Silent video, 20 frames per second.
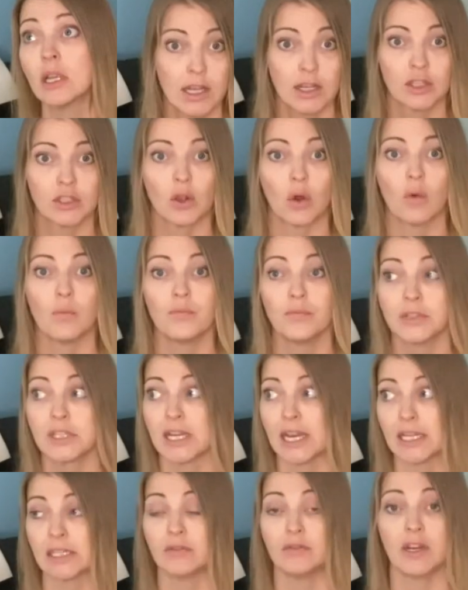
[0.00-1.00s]
So
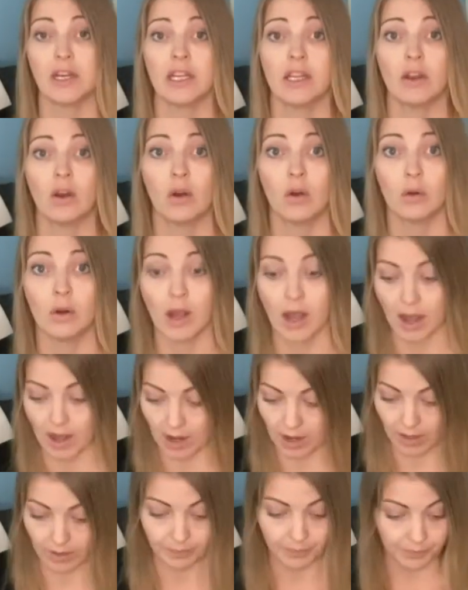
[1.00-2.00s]
today's video,
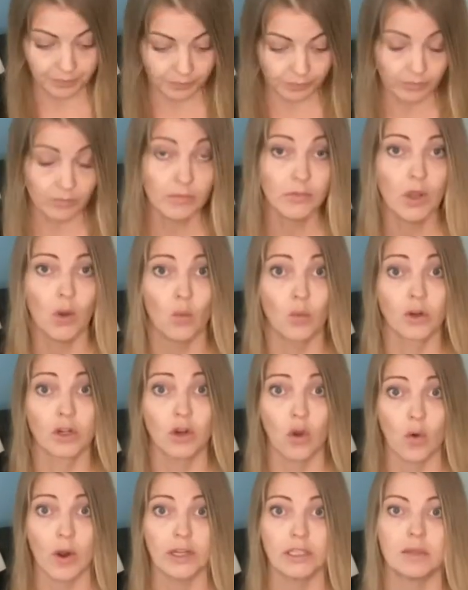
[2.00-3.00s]
we're
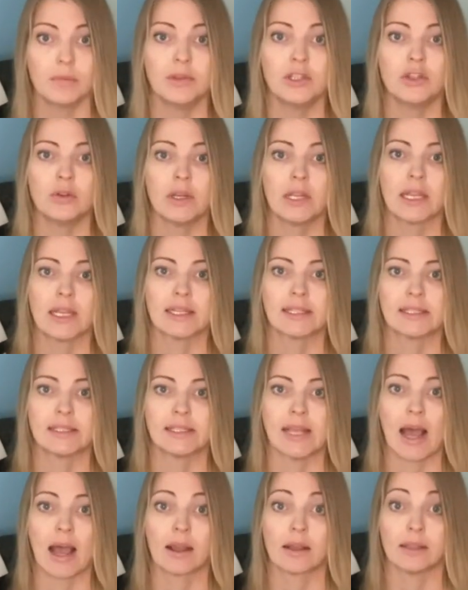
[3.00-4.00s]
going to be doing
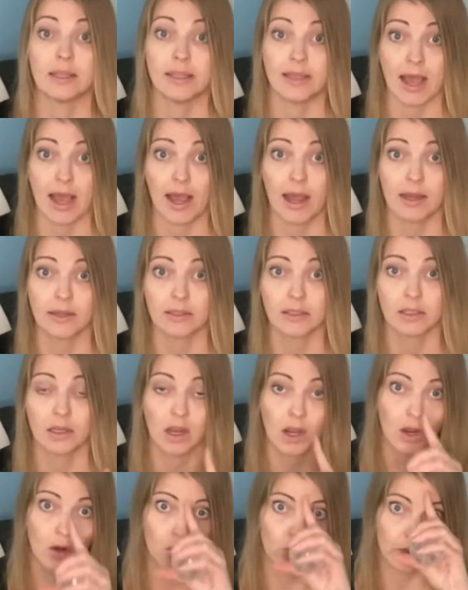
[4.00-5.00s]
exactly that.
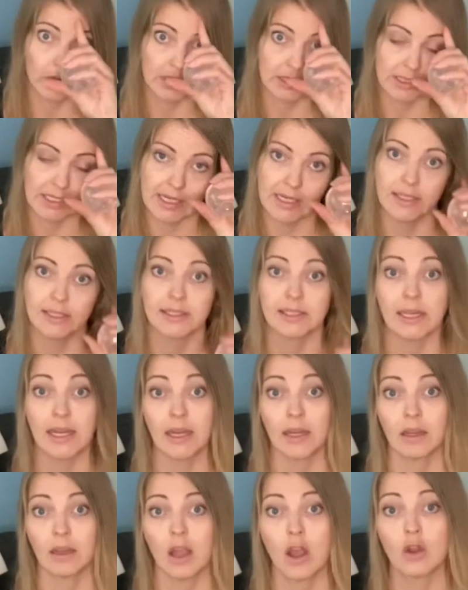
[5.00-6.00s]

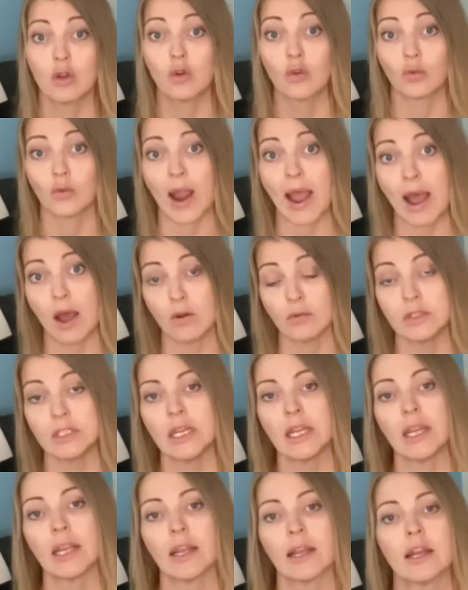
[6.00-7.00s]
Releasing,
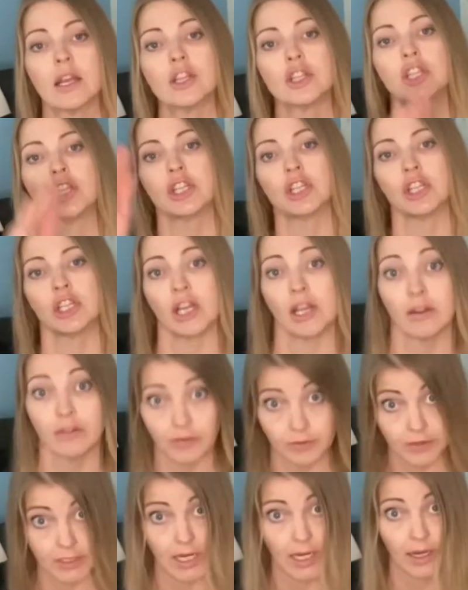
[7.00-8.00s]
grounding,
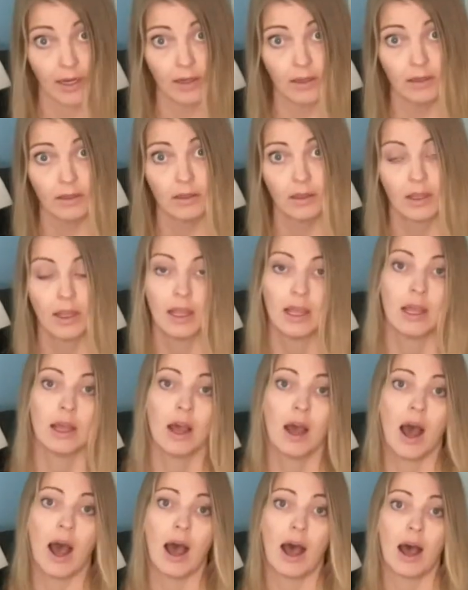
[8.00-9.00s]
shifting
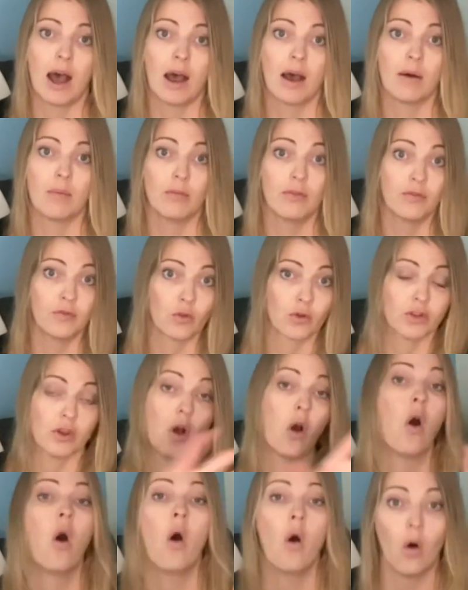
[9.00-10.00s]
for the
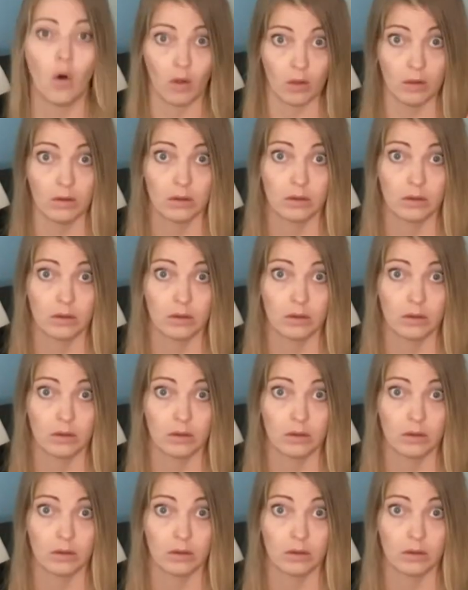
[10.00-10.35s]
whole.